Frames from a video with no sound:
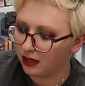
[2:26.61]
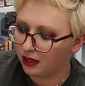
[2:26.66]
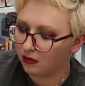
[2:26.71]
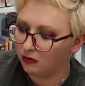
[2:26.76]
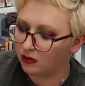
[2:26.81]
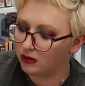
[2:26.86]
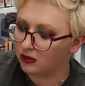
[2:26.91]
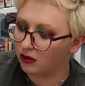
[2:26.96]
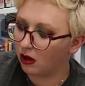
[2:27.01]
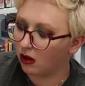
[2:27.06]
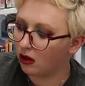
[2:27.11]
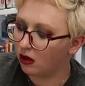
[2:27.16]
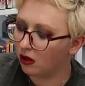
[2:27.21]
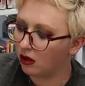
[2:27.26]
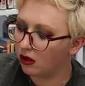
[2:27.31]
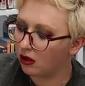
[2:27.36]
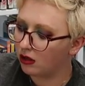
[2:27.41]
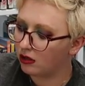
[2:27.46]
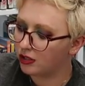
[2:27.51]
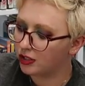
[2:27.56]
It was
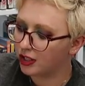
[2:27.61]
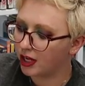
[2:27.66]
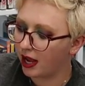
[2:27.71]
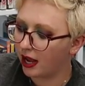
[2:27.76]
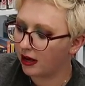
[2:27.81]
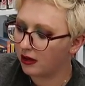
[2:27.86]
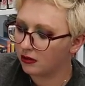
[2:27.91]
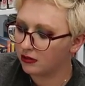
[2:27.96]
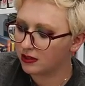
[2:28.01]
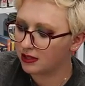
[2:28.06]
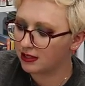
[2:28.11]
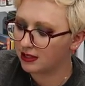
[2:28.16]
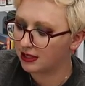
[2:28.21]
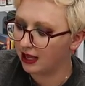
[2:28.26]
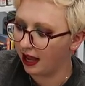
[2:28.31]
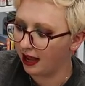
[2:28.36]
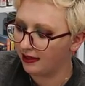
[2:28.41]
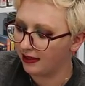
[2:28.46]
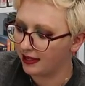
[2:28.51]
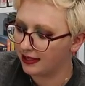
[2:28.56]
all shadows and
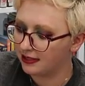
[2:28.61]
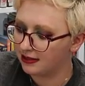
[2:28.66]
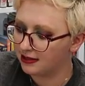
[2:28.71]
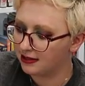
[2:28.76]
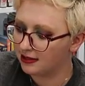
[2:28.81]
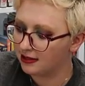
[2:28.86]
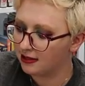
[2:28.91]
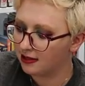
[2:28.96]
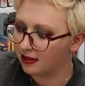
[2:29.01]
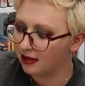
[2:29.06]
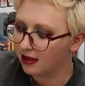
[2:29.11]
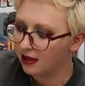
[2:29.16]
silence.